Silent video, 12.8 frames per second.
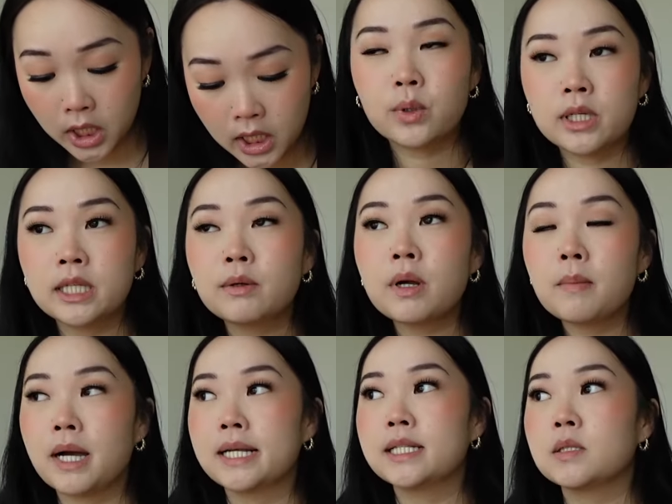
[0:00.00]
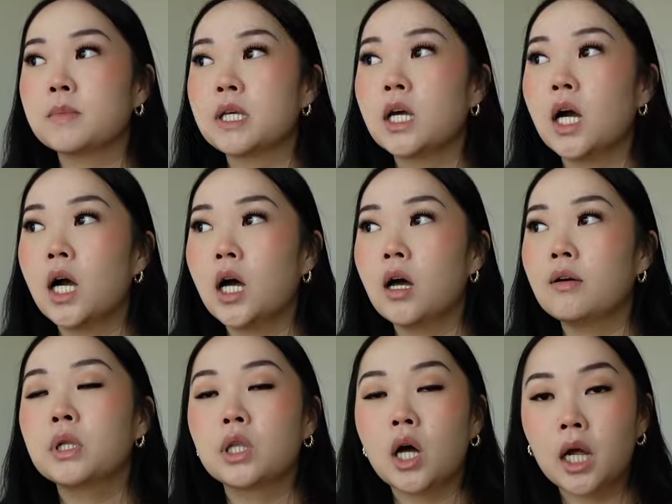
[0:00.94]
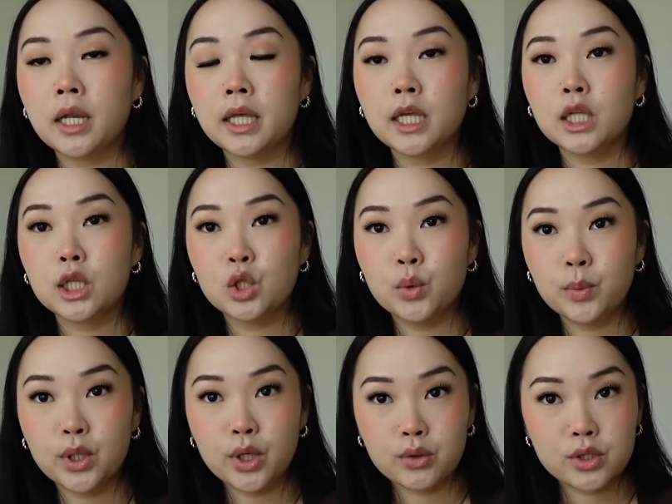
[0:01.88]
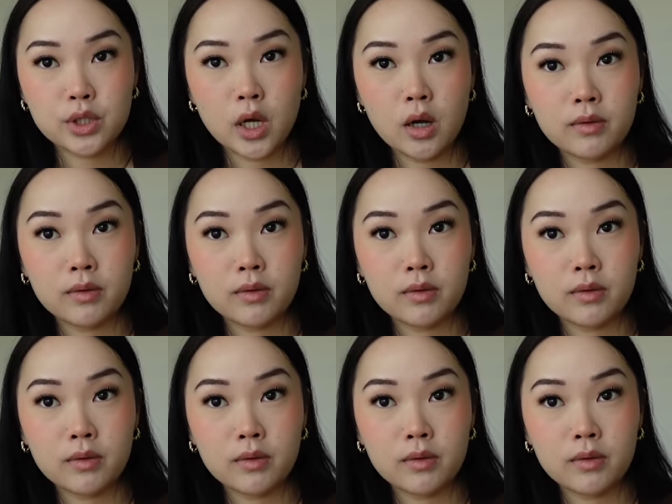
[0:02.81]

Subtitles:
It really reminds me of Milani Luminoso.